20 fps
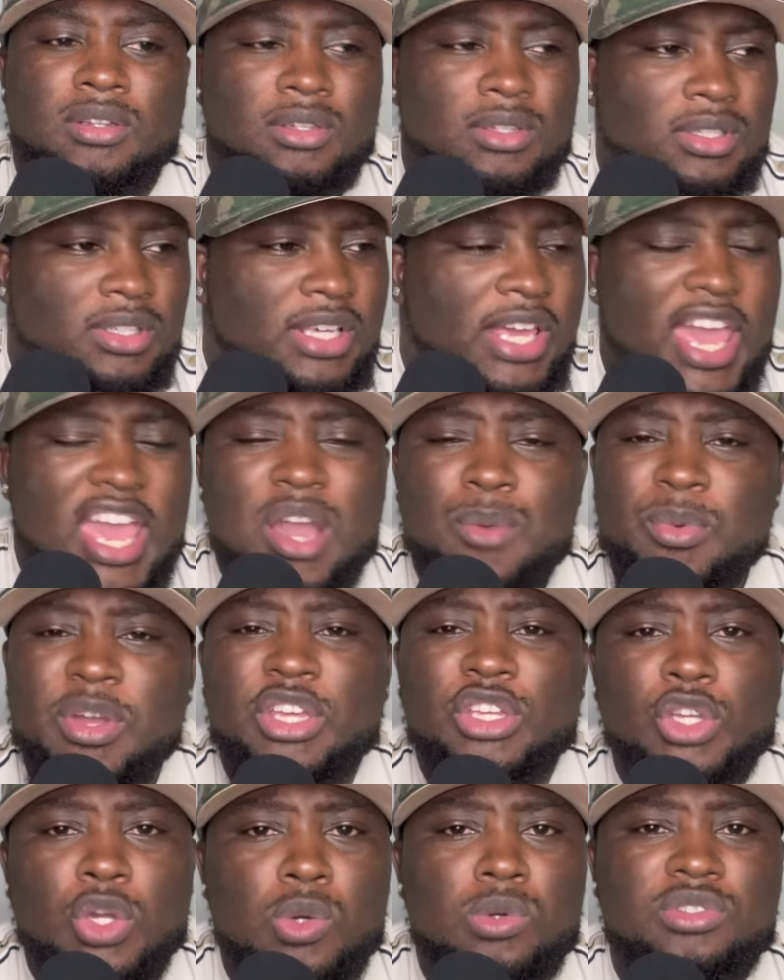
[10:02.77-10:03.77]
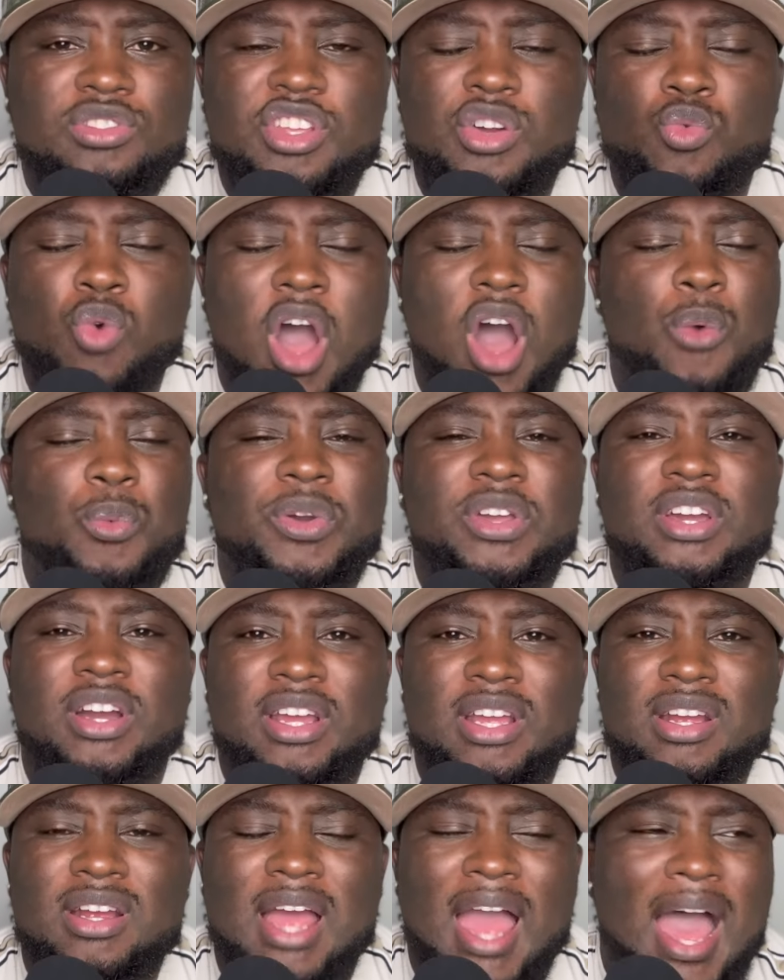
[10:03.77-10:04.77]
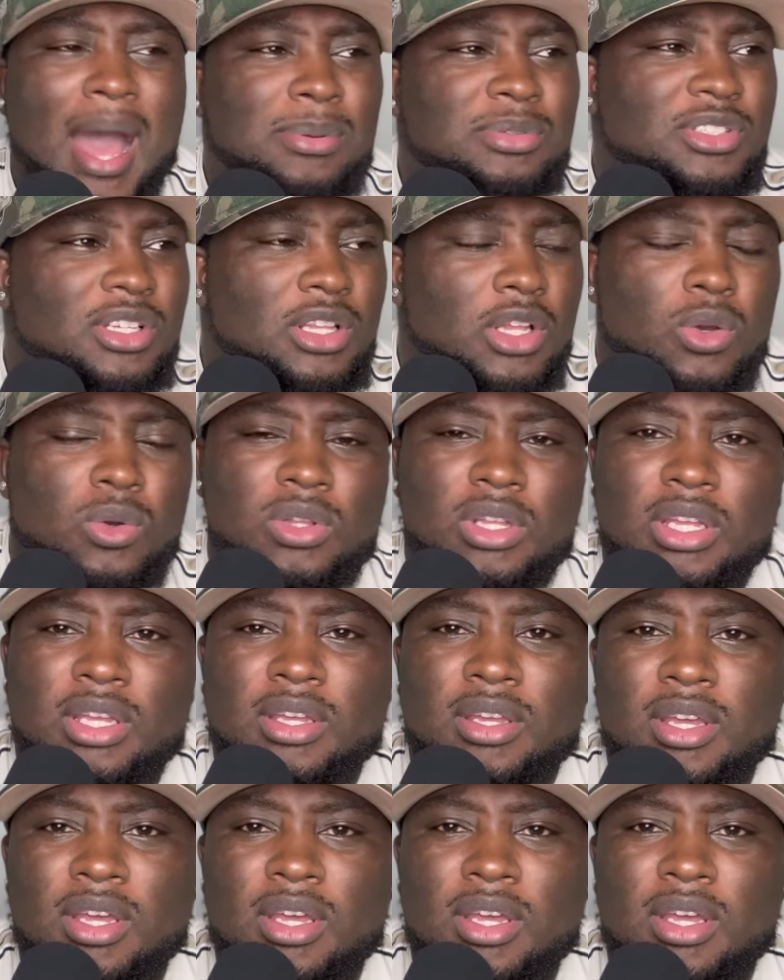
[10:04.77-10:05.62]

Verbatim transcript: Can we use them while we are here? Absolutely.